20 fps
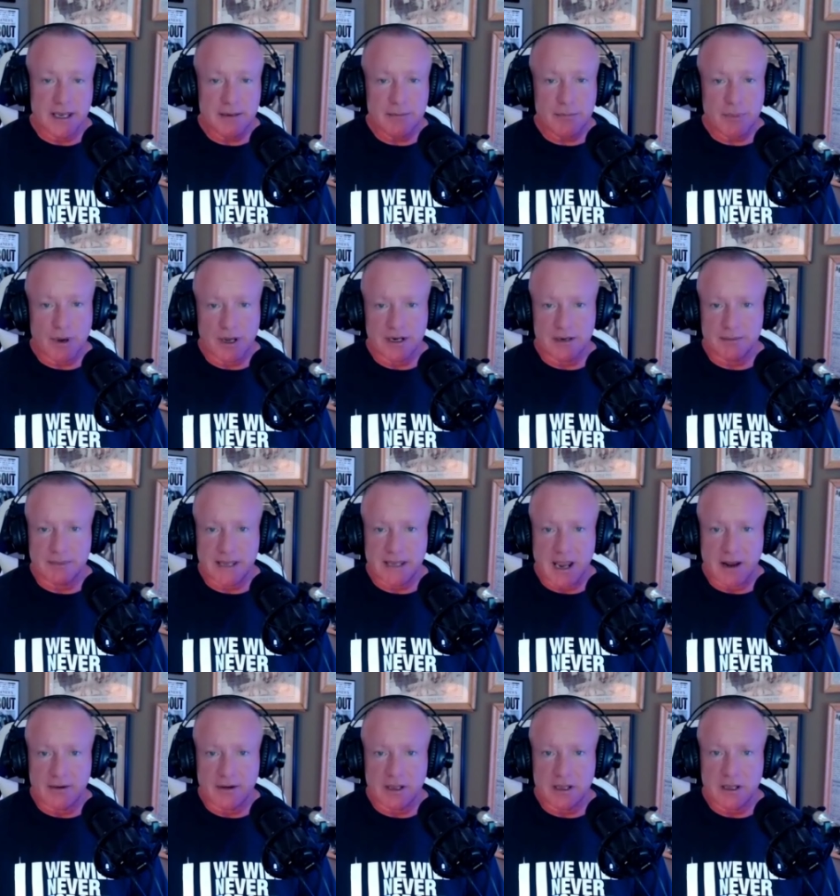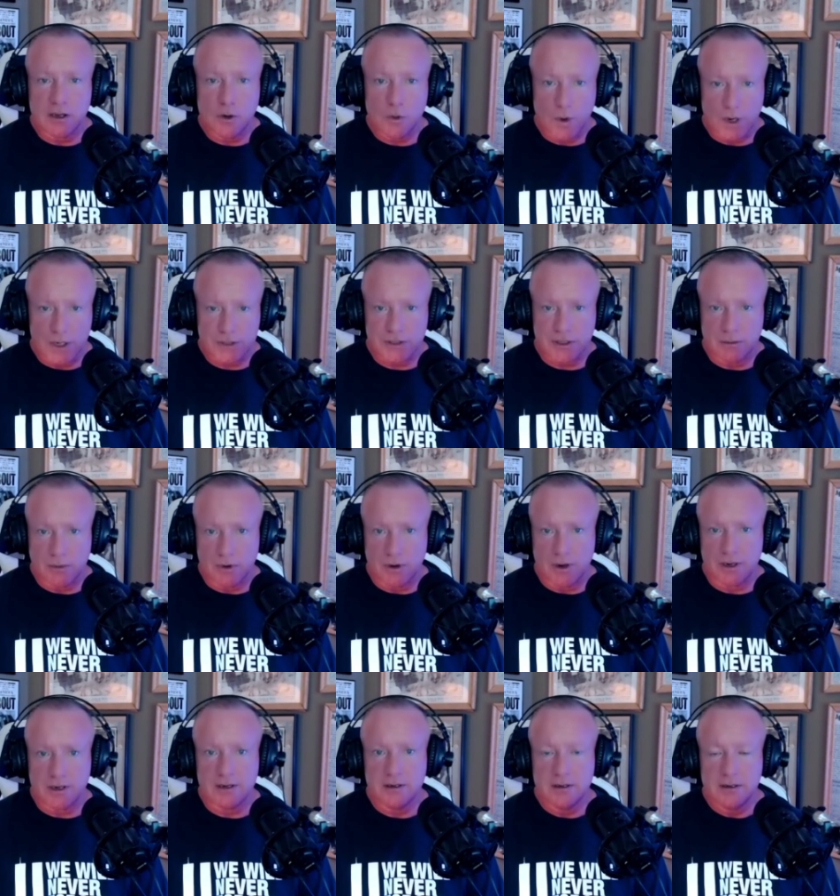in Putnam County, question
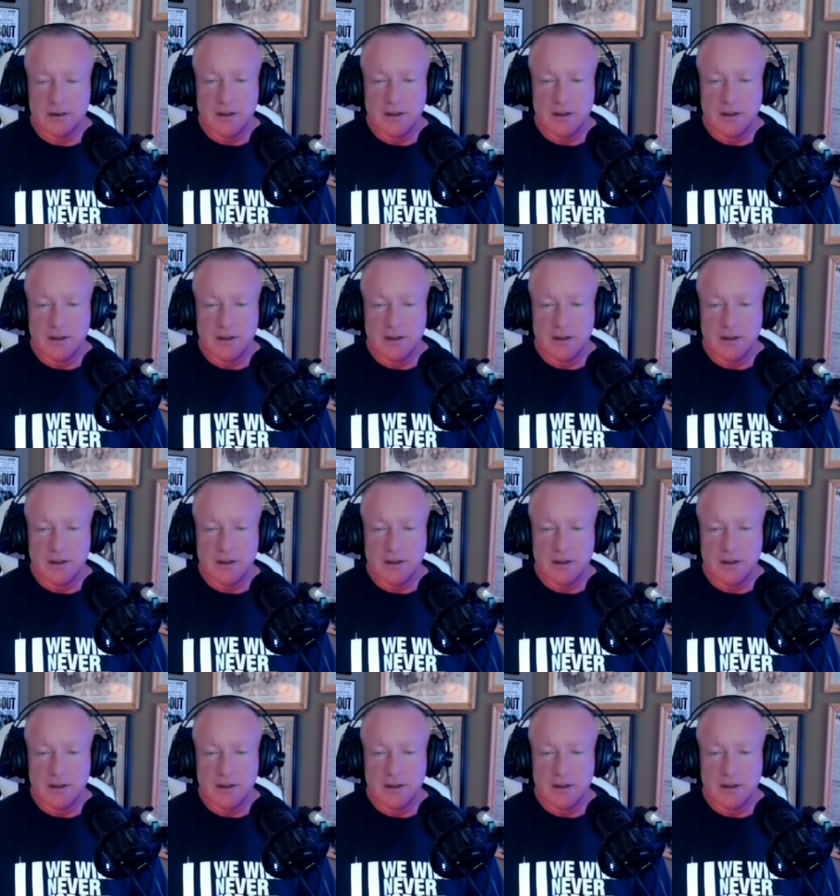mark.